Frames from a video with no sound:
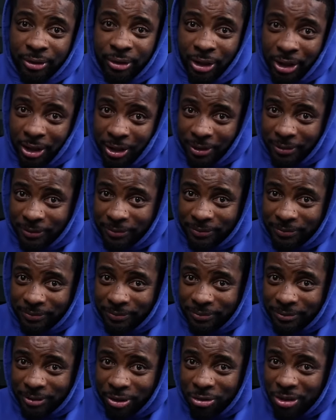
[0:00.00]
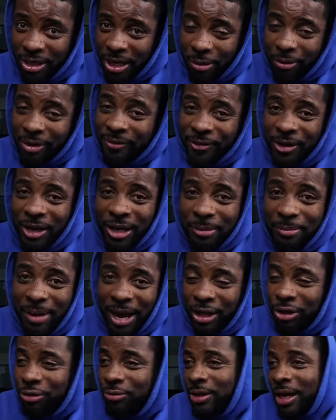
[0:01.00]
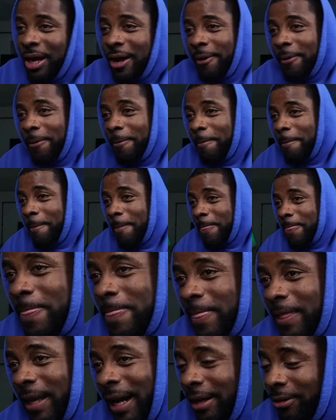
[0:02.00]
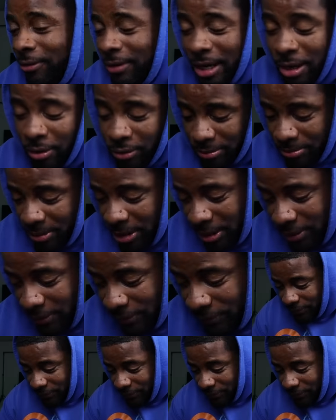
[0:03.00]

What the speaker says: Huh? You can't wait for her to back you down. I know that was me.